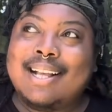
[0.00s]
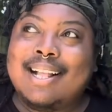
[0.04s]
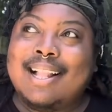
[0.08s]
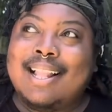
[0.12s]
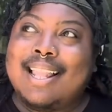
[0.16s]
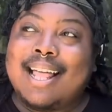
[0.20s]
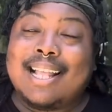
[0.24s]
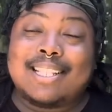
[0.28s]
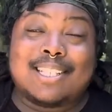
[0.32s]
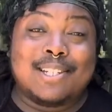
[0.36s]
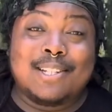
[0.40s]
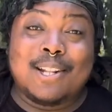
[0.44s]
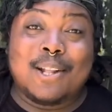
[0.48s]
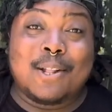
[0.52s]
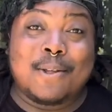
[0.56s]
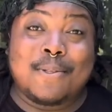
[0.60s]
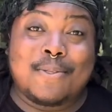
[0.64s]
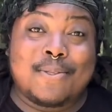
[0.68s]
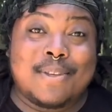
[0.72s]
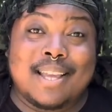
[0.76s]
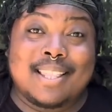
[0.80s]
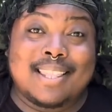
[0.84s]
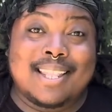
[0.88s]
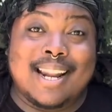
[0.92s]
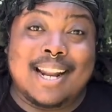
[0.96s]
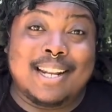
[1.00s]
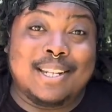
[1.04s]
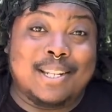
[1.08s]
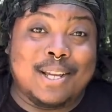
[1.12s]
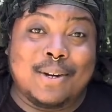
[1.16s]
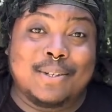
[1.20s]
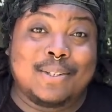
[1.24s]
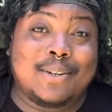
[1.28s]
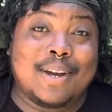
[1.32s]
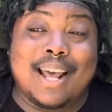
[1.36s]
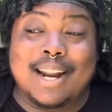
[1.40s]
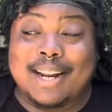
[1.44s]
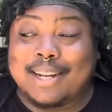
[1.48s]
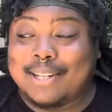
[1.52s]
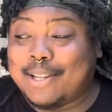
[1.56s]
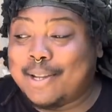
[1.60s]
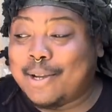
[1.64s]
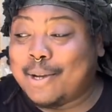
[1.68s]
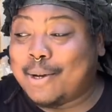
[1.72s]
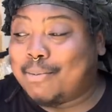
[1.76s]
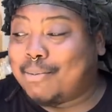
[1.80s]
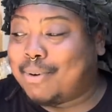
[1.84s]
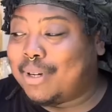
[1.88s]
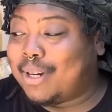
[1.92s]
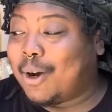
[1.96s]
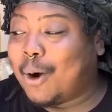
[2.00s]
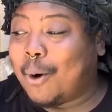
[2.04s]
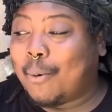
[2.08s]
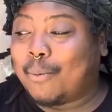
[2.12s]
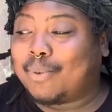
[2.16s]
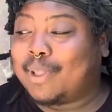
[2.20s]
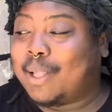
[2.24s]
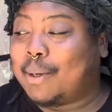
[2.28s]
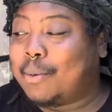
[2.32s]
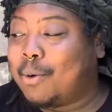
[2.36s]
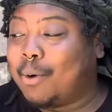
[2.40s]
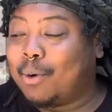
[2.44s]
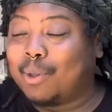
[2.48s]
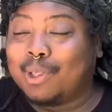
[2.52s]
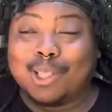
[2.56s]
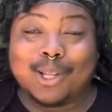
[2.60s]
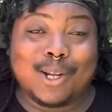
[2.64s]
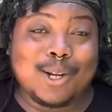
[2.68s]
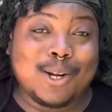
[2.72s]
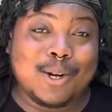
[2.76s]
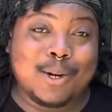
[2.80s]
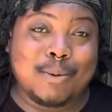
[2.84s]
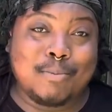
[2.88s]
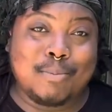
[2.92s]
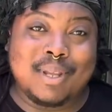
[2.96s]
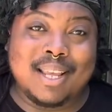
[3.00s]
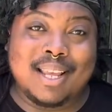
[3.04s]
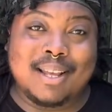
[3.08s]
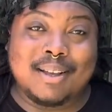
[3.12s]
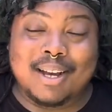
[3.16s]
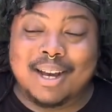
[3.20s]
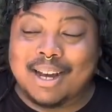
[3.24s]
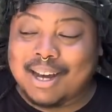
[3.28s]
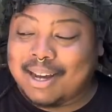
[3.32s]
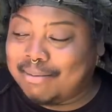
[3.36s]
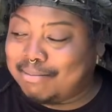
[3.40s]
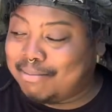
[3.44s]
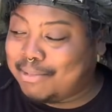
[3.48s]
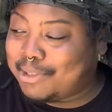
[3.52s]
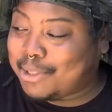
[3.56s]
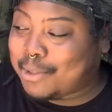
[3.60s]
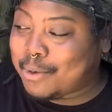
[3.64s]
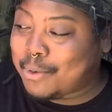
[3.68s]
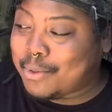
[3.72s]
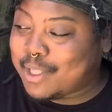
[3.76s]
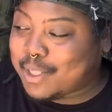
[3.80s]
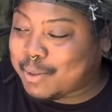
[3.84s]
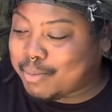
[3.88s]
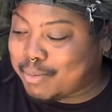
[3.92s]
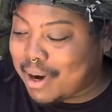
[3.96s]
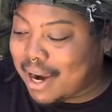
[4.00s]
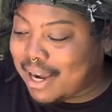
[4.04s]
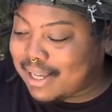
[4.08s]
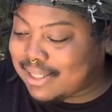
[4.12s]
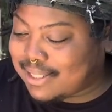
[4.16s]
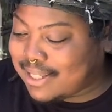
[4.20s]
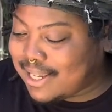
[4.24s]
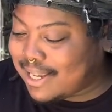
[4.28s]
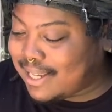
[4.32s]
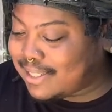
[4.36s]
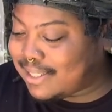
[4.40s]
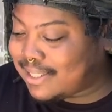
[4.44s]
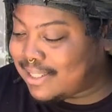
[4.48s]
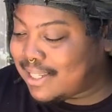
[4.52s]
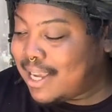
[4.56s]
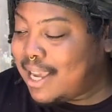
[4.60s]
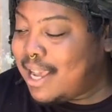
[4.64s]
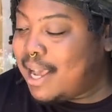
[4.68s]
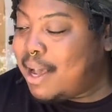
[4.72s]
That's another thing that I don't know how to do, but hopefully we'll learn through this process.